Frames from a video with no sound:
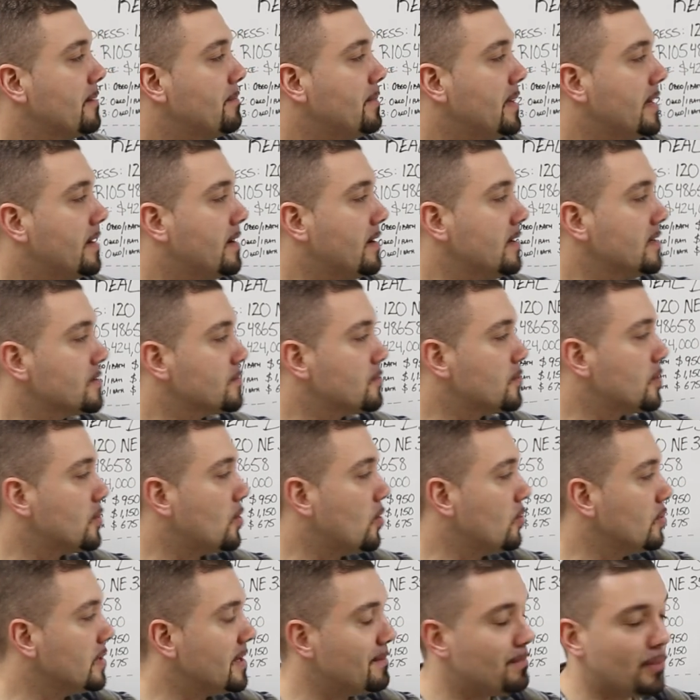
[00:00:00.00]
Because we're
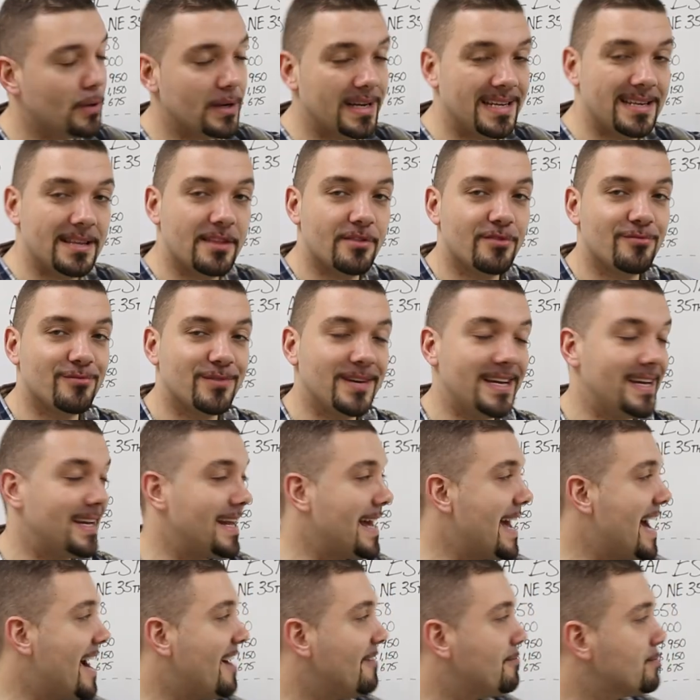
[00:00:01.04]
only putting
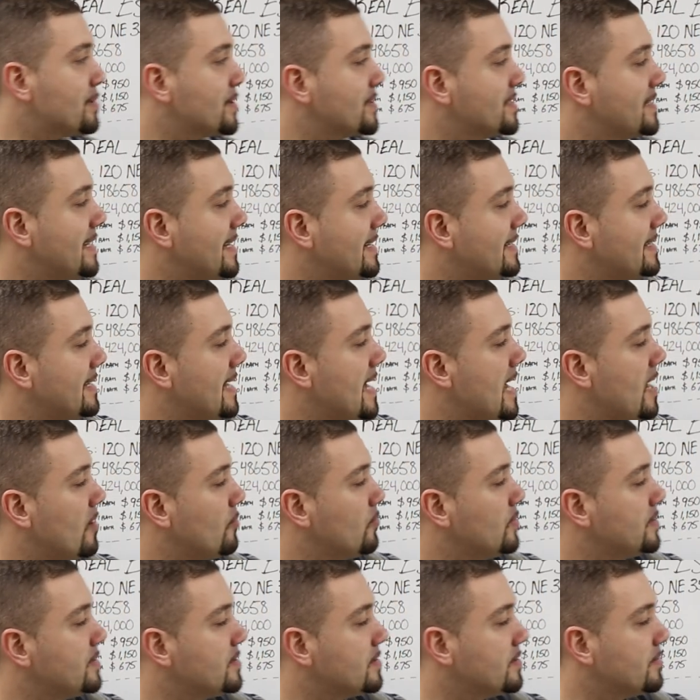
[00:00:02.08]
3.5%
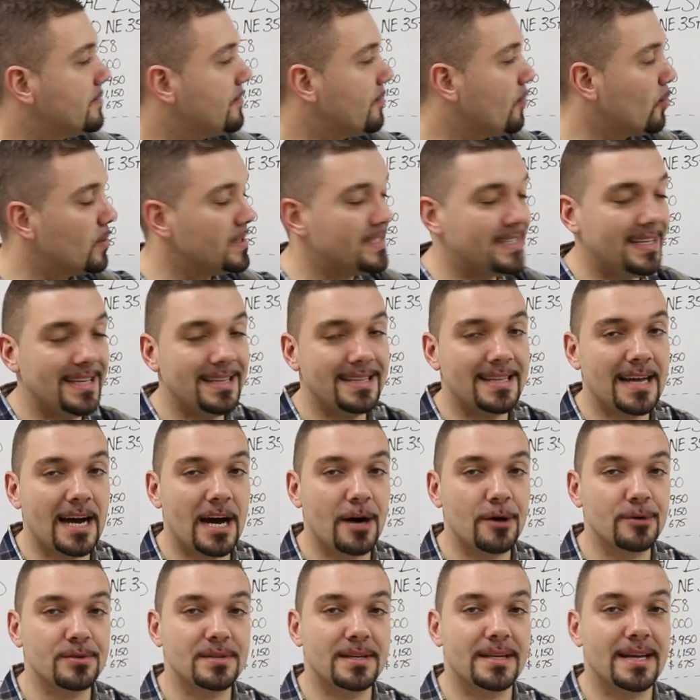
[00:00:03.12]
down, which is
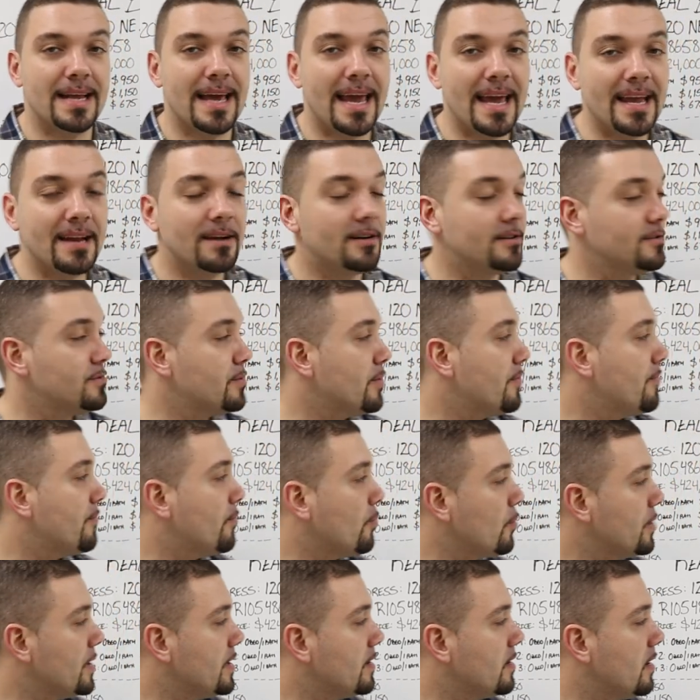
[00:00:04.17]

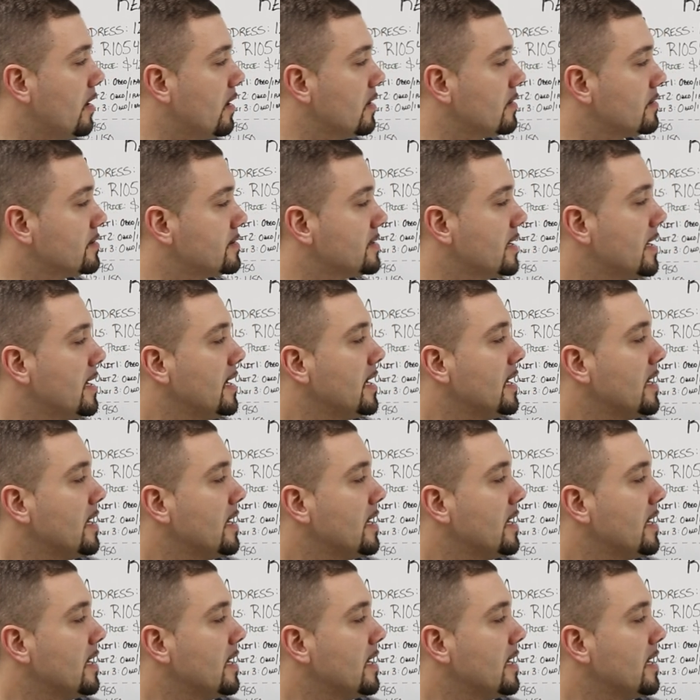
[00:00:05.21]
$14,840,